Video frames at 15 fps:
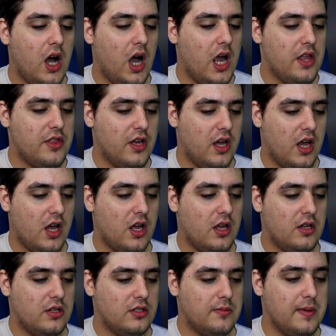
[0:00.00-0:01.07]
either
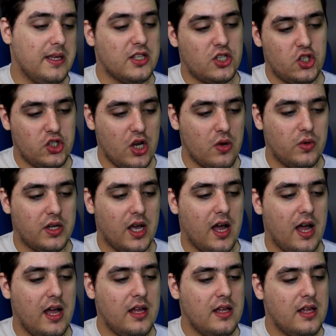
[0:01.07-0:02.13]
to be the
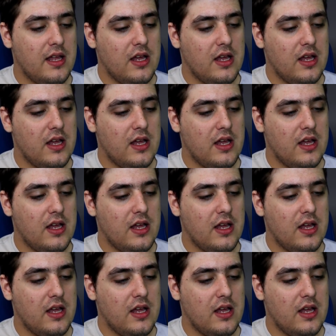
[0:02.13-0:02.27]
stoker